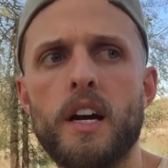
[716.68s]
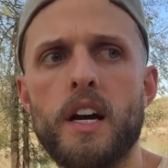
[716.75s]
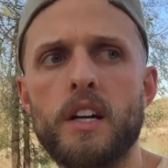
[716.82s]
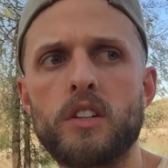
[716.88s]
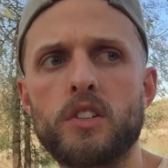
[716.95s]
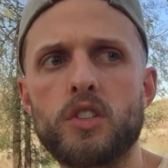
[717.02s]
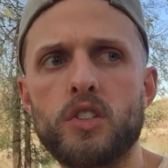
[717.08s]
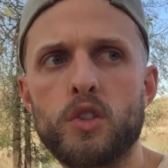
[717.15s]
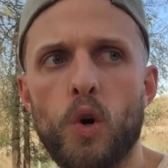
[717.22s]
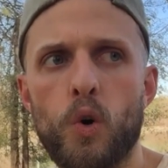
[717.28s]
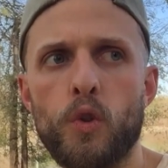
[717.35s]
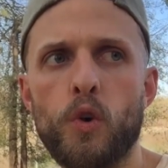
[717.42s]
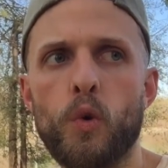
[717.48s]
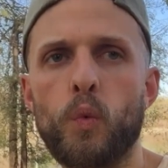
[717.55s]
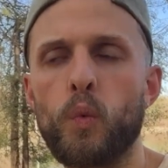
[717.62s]
And
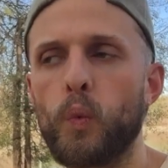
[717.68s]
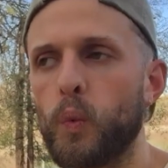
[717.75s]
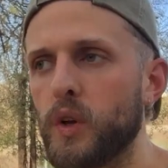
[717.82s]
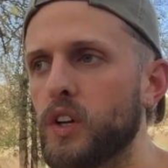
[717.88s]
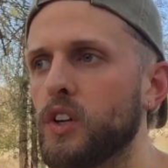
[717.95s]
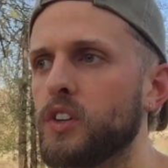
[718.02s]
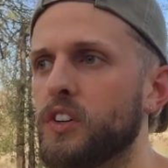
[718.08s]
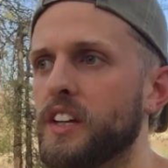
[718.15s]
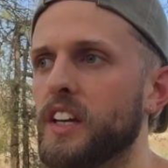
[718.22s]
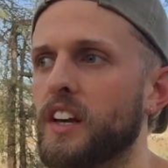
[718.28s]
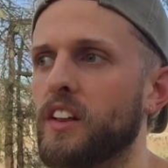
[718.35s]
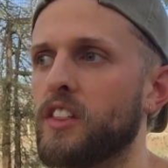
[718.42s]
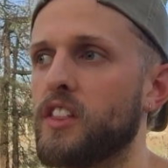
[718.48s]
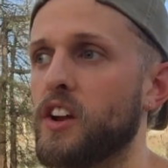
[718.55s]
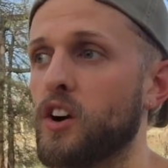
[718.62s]
so they're
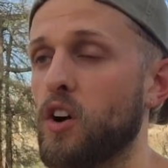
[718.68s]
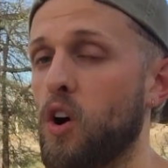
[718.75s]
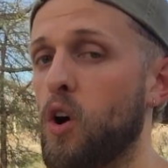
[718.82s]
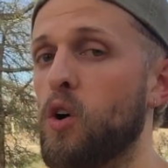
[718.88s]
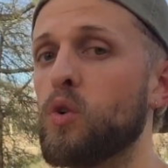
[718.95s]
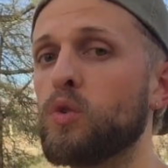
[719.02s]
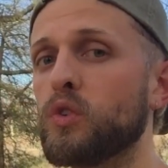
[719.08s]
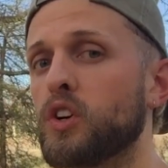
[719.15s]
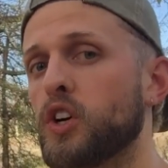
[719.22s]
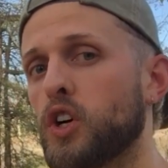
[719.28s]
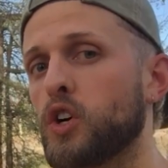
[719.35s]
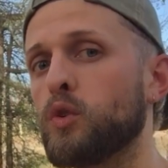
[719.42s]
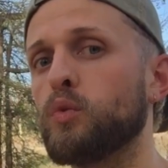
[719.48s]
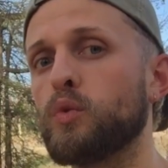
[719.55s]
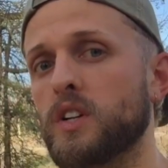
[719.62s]
wielding their own
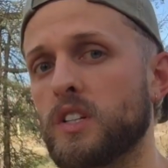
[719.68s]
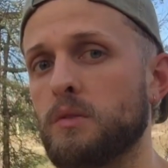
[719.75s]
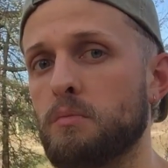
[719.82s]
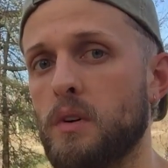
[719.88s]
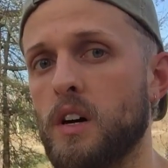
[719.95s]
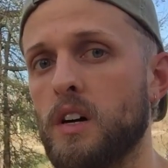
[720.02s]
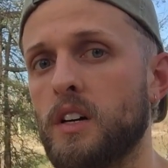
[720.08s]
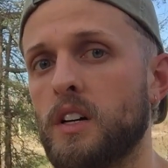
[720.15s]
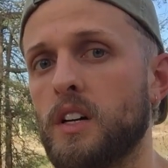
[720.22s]
charisma